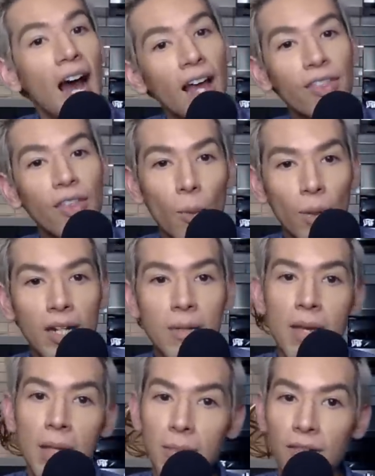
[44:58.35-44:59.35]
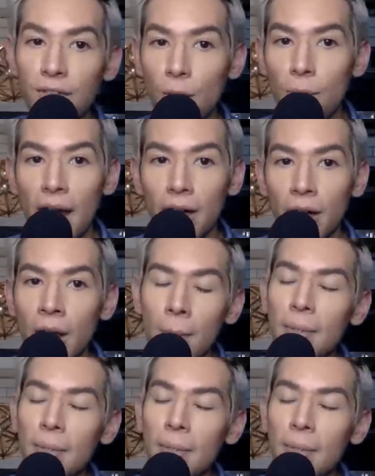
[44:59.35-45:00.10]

I thought were going to make me feel better.